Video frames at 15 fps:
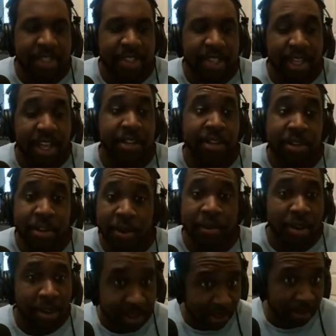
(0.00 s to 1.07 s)
Then,
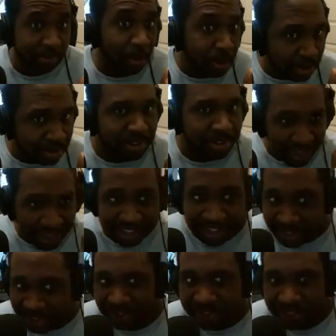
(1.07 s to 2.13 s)
the important things,
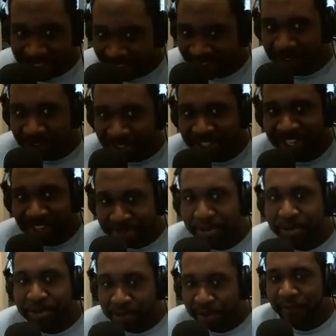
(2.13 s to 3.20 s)
you got to go and check
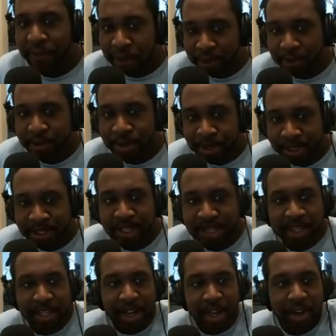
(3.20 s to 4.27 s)
those reviews.
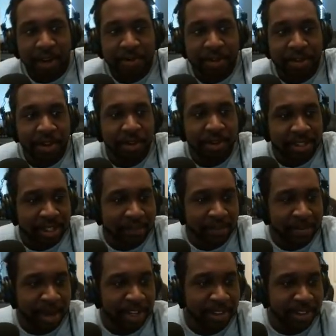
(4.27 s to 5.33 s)
Is
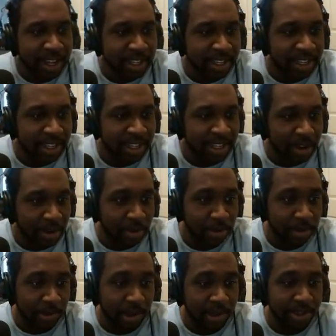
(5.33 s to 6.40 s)
everybody liking it? Oh,
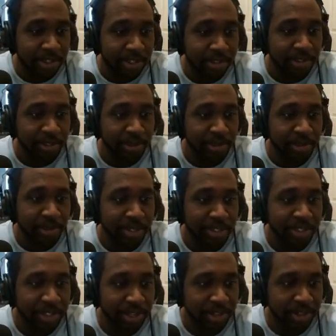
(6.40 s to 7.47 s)
quality control. Oh,
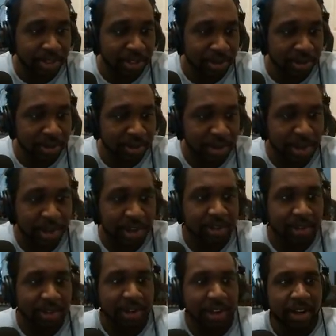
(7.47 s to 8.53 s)
that's not good. Oh God.
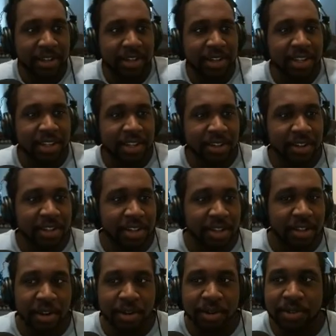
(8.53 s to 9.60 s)
Oh God. You
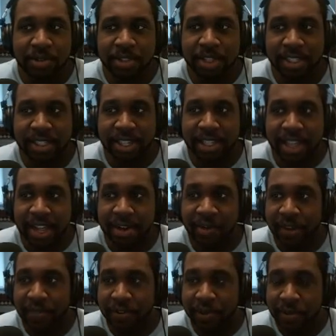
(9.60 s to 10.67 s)
could go do this. And then
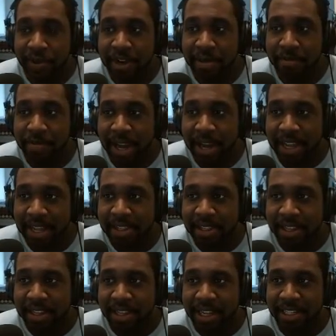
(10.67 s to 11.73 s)
if you want to buy it,
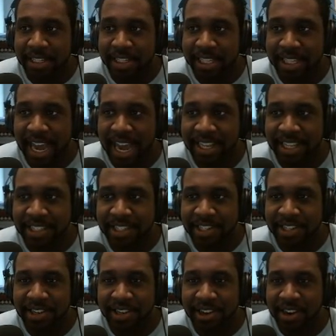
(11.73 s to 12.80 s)
just add it to
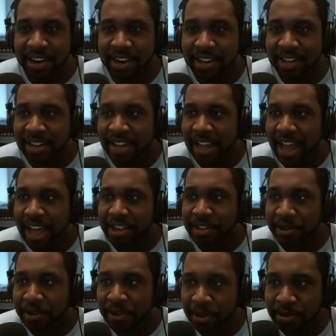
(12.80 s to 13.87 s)
your cart and you
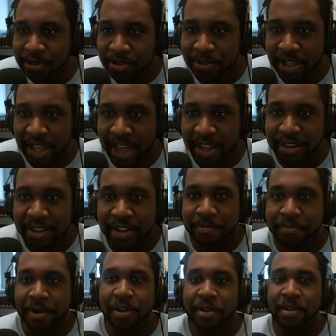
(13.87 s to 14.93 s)
go do that.
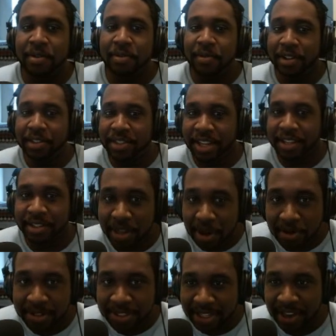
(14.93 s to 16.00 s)
But what they
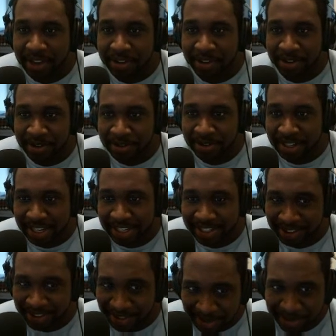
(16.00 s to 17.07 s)
don't tell you is a
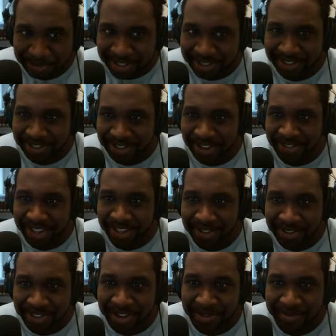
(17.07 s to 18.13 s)
whole bunch of stuff that
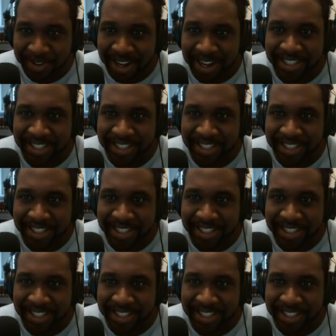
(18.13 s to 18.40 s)
goes on behind the